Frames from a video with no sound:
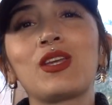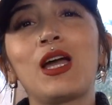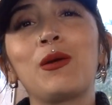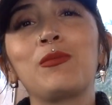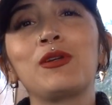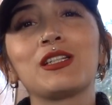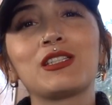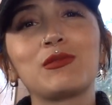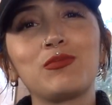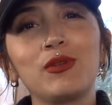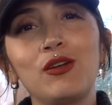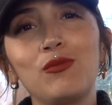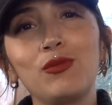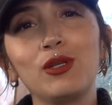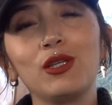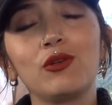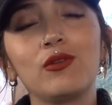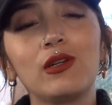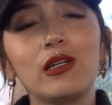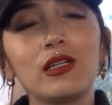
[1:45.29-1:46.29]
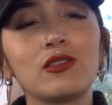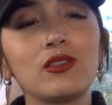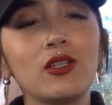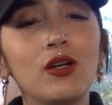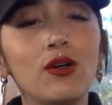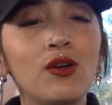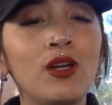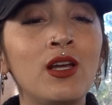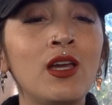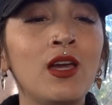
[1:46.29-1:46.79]
I'm going to explain really quick.
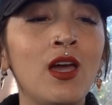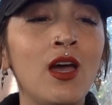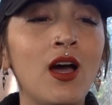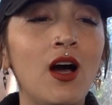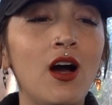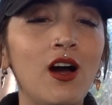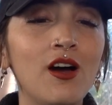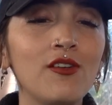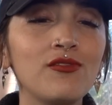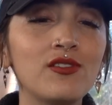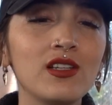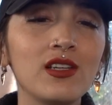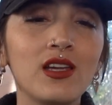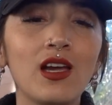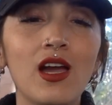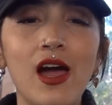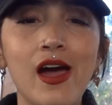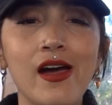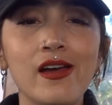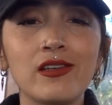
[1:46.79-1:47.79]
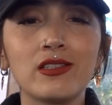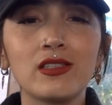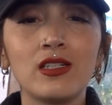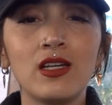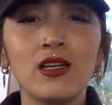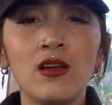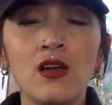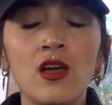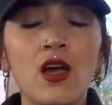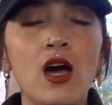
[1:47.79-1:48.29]
So I often get
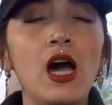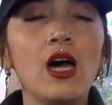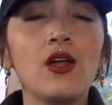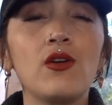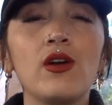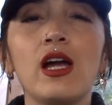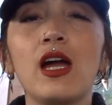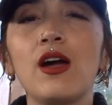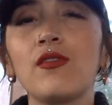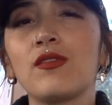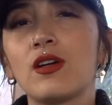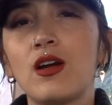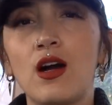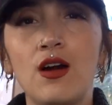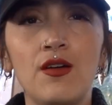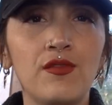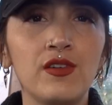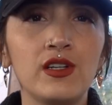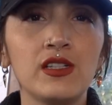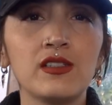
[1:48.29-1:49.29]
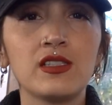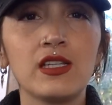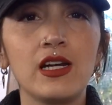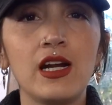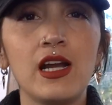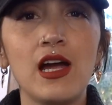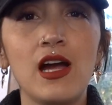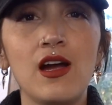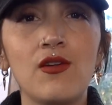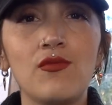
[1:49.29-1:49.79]
asked, how do I have the confidence that
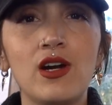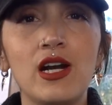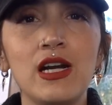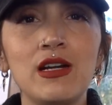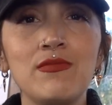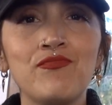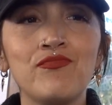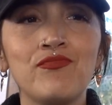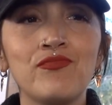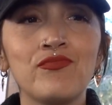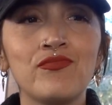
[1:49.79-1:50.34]
I have, right?